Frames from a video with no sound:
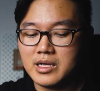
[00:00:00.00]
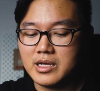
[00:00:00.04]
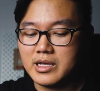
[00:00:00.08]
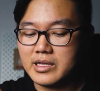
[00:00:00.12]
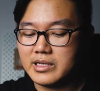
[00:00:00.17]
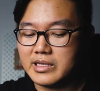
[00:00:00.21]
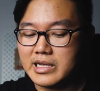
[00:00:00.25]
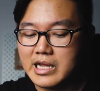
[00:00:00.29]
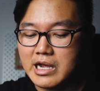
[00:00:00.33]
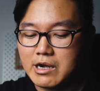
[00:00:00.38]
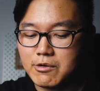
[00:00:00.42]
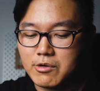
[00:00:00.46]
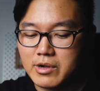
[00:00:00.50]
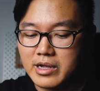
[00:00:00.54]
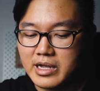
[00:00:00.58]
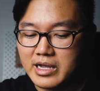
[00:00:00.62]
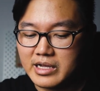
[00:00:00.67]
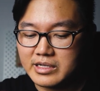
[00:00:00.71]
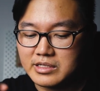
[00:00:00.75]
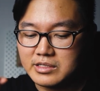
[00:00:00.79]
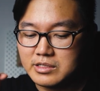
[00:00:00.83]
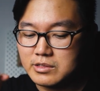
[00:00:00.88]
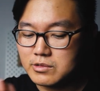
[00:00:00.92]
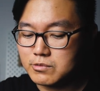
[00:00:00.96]
it now
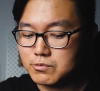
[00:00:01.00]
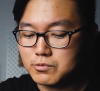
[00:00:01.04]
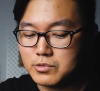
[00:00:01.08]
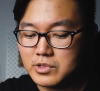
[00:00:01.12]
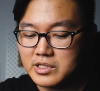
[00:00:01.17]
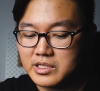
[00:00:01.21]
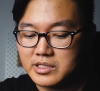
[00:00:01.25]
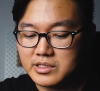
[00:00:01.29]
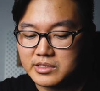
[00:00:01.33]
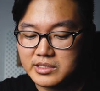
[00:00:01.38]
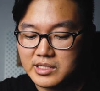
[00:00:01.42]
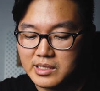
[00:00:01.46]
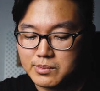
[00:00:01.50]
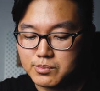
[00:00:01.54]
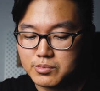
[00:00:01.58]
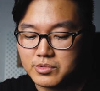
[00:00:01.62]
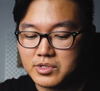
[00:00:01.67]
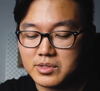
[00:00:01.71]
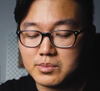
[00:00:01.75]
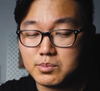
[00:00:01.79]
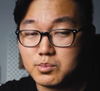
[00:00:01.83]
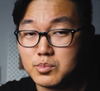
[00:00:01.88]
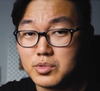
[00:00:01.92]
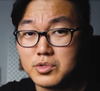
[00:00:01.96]
has 3
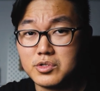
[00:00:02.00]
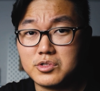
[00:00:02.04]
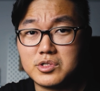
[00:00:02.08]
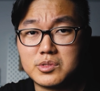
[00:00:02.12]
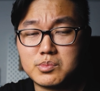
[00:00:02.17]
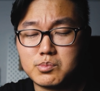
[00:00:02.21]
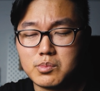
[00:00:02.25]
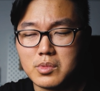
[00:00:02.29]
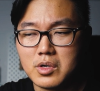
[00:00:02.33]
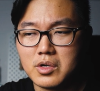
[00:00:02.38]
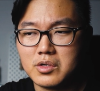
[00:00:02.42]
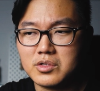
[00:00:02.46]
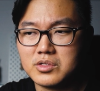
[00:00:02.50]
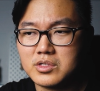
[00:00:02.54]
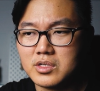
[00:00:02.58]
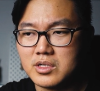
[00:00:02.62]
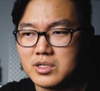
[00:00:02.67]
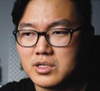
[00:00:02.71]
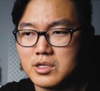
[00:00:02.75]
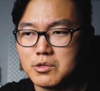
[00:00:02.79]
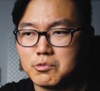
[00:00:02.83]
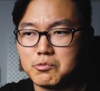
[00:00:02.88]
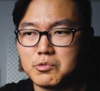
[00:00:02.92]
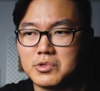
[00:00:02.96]
separate boost modes
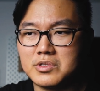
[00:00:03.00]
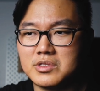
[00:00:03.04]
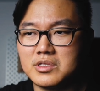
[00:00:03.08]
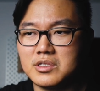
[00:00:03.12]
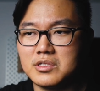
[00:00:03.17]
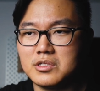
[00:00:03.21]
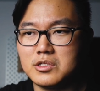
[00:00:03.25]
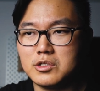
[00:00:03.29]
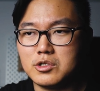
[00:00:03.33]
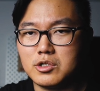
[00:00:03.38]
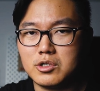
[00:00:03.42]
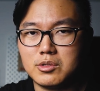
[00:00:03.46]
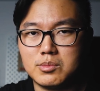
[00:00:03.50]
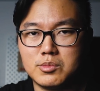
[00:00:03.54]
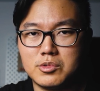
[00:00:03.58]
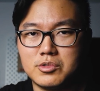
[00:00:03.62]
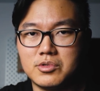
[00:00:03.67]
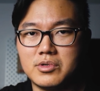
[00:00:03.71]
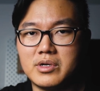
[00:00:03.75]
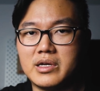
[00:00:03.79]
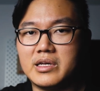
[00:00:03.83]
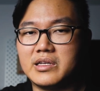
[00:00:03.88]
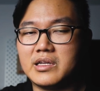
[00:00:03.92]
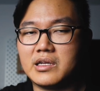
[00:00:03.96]
along with the
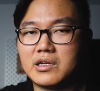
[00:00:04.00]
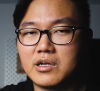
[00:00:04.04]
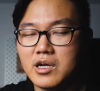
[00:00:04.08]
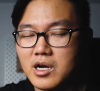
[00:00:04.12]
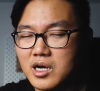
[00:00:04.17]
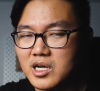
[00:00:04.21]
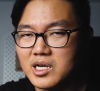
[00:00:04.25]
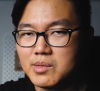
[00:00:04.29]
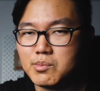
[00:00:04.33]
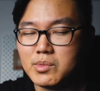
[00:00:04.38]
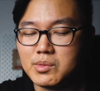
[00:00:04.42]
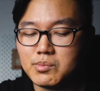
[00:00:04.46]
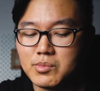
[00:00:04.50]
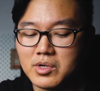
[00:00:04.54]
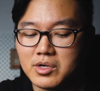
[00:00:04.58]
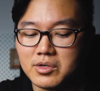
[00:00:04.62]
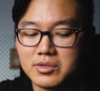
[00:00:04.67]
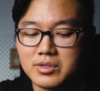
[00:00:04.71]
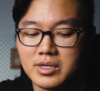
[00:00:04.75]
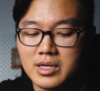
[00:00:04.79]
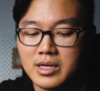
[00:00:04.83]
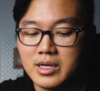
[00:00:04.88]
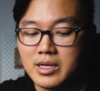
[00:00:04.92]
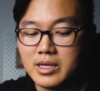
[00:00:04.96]
normal and economy
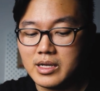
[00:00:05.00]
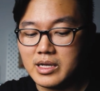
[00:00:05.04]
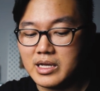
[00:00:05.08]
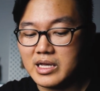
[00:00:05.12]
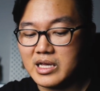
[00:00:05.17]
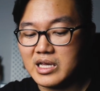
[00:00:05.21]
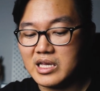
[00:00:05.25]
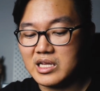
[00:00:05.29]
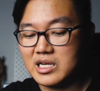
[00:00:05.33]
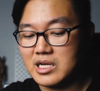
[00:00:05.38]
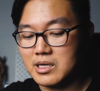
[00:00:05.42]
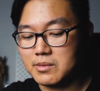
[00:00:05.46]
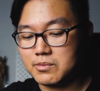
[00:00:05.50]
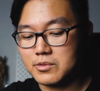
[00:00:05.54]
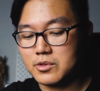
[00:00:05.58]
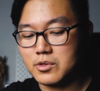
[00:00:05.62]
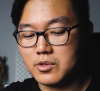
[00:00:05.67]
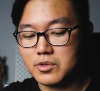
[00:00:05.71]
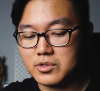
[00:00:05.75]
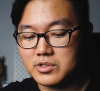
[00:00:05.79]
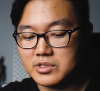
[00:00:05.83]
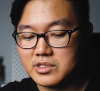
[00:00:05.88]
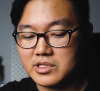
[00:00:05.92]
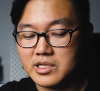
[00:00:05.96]
mode, and of
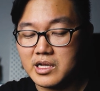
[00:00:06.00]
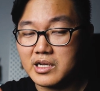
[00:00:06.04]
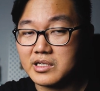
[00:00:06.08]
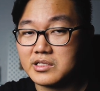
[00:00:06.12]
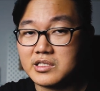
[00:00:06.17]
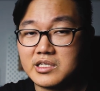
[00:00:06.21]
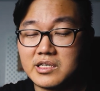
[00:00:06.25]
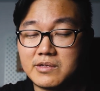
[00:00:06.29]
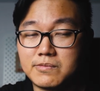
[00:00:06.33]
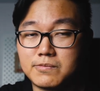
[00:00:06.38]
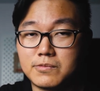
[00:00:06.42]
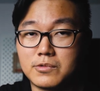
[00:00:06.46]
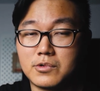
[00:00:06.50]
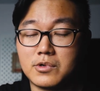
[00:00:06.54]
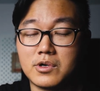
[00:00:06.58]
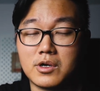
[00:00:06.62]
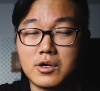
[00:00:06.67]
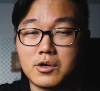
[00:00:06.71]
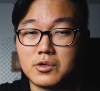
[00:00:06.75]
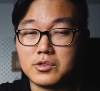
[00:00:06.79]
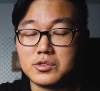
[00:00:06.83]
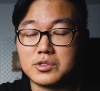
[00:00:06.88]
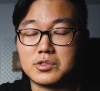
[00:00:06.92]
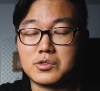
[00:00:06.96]
course the X-T4
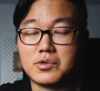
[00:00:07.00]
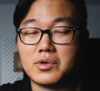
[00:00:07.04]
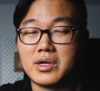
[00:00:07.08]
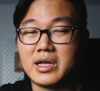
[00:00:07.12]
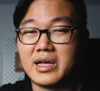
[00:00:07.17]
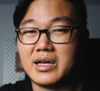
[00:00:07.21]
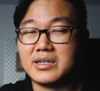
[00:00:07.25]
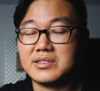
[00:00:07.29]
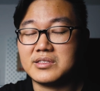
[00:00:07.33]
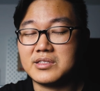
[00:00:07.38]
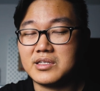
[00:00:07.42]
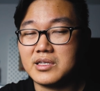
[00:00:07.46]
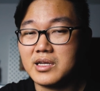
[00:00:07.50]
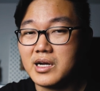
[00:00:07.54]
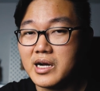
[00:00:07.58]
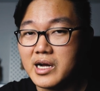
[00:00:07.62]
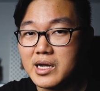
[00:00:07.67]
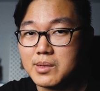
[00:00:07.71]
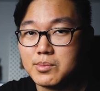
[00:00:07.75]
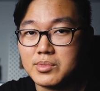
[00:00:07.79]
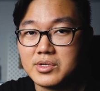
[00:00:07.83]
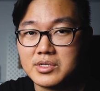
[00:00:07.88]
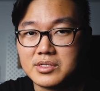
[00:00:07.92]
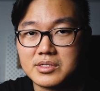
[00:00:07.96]
also has the
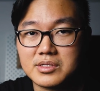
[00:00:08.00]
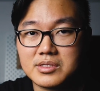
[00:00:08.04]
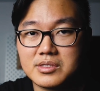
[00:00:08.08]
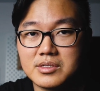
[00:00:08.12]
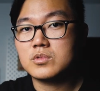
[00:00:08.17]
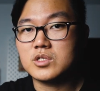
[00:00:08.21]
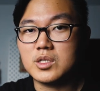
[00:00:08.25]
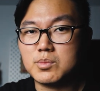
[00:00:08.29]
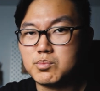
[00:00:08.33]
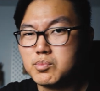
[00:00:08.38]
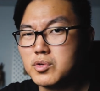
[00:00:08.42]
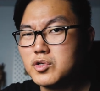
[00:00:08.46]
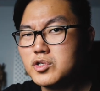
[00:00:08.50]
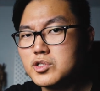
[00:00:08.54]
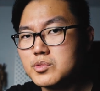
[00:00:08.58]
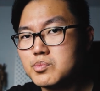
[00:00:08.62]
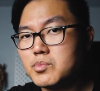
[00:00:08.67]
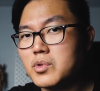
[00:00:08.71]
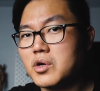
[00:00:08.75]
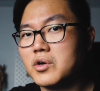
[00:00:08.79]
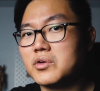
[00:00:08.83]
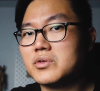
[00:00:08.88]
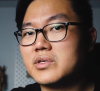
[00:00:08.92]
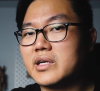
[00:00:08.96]
Ibis. The boost
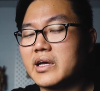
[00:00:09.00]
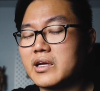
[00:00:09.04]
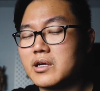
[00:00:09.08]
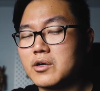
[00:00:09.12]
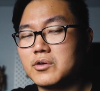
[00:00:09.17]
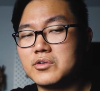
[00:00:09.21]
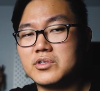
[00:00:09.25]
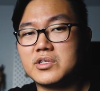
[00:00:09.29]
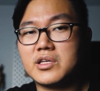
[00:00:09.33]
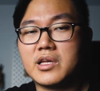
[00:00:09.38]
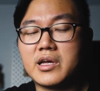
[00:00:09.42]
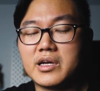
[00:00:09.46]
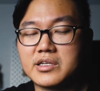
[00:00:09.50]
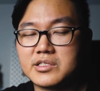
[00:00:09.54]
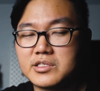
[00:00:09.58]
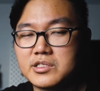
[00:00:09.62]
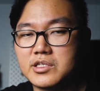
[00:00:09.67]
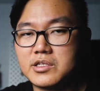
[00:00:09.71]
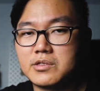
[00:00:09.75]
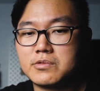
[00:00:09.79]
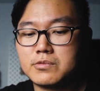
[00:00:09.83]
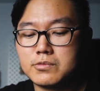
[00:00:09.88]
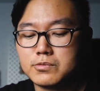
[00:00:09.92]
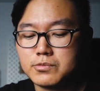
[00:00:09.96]
mode, like on the
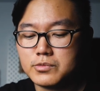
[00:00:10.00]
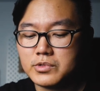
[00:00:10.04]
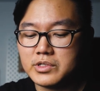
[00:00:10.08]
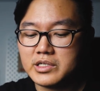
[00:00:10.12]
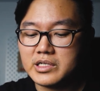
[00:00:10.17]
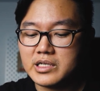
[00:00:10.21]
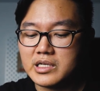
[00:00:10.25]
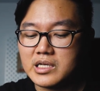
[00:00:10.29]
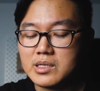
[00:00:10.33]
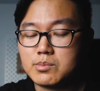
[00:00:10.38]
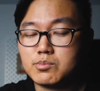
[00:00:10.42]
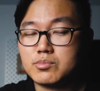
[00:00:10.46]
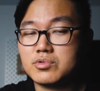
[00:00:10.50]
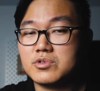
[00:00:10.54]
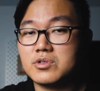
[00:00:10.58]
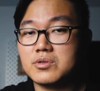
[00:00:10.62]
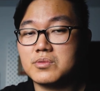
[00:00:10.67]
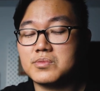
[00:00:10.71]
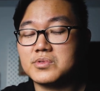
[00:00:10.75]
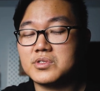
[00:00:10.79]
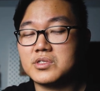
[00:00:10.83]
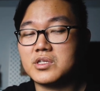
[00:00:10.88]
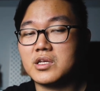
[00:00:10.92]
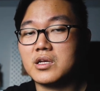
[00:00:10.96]
X-T3,
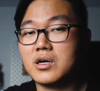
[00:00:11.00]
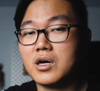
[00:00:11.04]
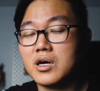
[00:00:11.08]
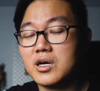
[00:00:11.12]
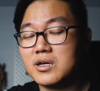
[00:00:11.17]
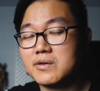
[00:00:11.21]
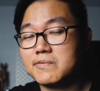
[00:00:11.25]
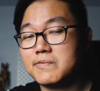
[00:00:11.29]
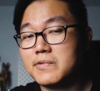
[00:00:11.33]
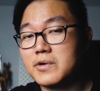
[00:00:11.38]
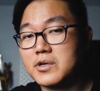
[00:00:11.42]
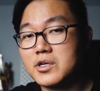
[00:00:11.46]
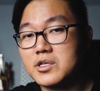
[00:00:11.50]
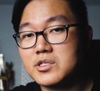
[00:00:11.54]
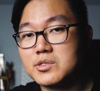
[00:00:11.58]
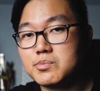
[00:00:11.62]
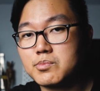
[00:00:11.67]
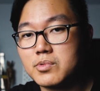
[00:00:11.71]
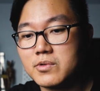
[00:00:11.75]
improves the autofocus